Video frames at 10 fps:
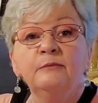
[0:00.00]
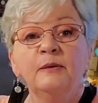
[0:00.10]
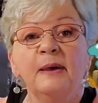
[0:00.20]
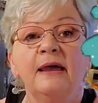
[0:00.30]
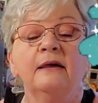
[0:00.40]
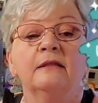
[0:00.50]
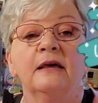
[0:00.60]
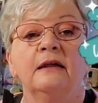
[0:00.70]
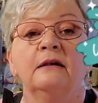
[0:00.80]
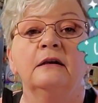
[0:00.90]
So
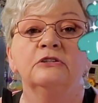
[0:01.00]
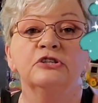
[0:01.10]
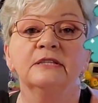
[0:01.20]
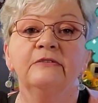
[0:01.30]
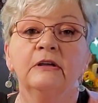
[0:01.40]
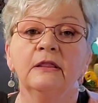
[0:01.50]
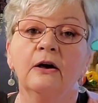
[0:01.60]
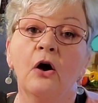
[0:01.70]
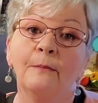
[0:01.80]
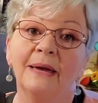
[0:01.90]
I hope you enjoyed
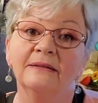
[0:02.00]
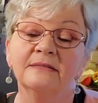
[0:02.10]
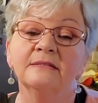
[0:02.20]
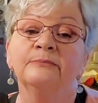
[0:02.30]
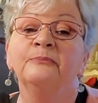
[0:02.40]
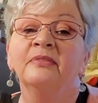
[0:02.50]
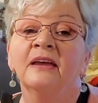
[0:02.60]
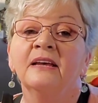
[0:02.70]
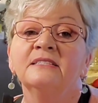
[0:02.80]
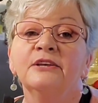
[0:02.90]
this video,
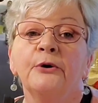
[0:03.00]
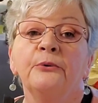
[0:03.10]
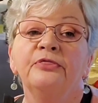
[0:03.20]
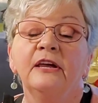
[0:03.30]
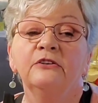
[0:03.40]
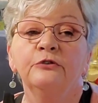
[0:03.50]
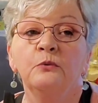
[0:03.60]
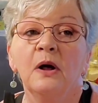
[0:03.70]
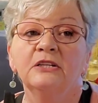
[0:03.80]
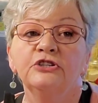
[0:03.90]
and again,
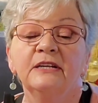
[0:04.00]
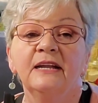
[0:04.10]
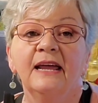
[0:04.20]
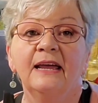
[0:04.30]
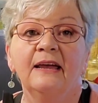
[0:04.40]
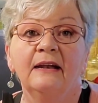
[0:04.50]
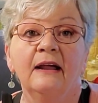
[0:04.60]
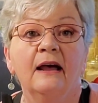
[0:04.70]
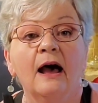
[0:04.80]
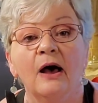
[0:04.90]
let me know if you
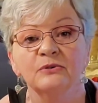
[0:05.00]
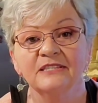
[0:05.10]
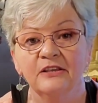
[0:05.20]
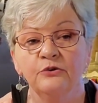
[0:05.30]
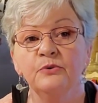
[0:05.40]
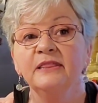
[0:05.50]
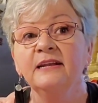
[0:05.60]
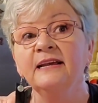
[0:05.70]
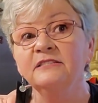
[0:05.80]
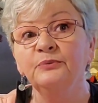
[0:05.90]
like the longer or
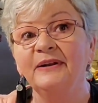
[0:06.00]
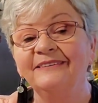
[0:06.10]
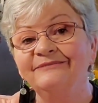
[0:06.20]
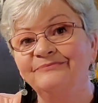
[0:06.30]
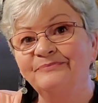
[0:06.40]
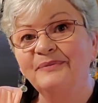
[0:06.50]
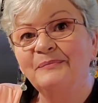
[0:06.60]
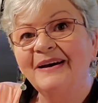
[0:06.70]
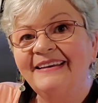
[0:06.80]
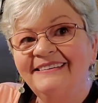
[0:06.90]
shorter videos.
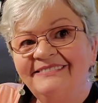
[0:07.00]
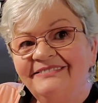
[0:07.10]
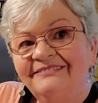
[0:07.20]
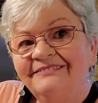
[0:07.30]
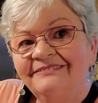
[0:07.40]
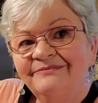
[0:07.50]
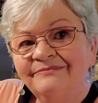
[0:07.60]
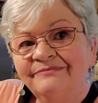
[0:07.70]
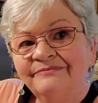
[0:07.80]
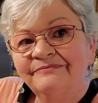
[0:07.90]
Thanks for
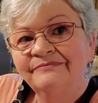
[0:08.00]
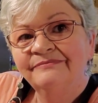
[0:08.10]
watching.